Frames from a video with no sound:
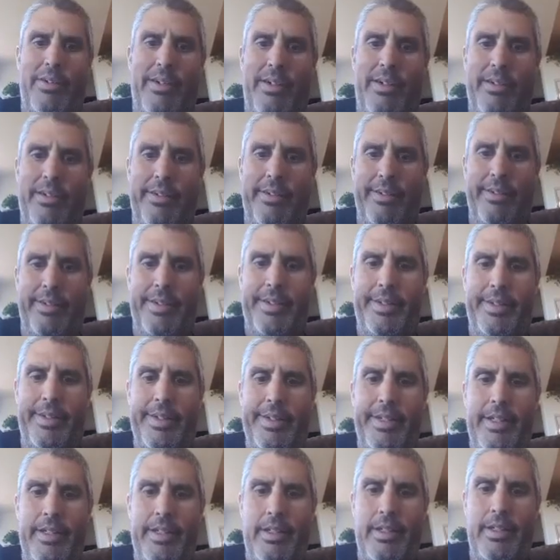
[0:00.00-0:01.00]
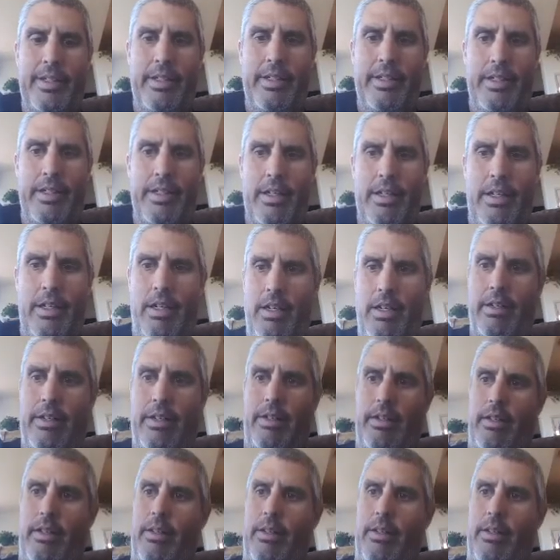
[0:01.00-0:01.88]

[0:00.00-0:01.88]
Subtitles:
early on the